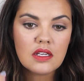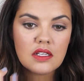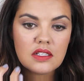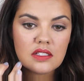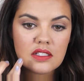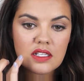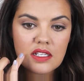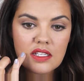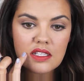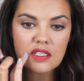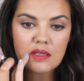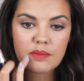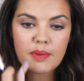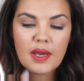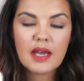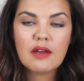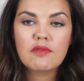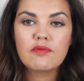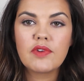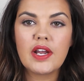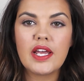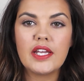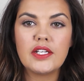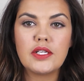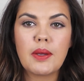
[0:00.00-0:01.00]
Something
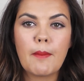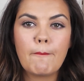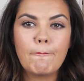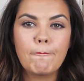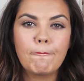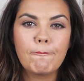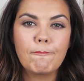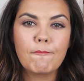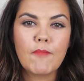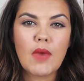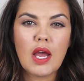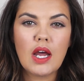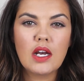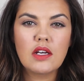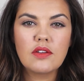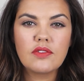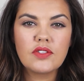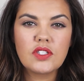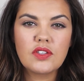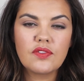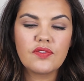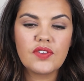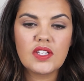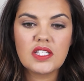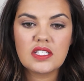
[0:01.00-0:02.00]
about red. Kind of
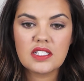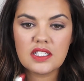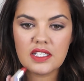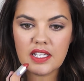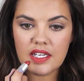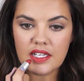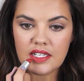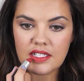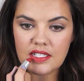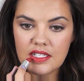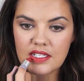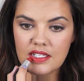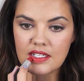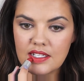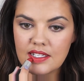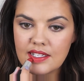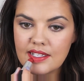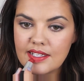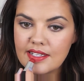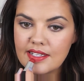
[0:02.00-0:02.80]
sophisticated.